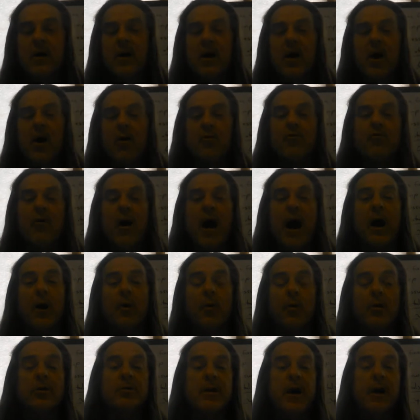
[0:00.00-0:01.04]
A rock
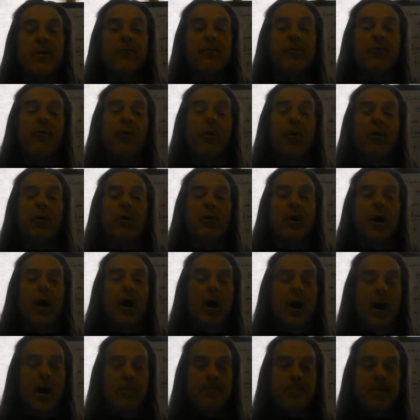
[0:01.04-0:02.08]
will not fall
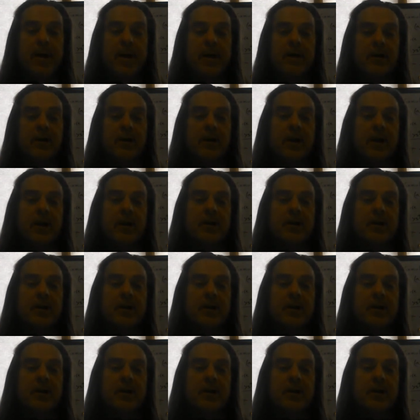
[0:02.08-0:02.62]
up a hill.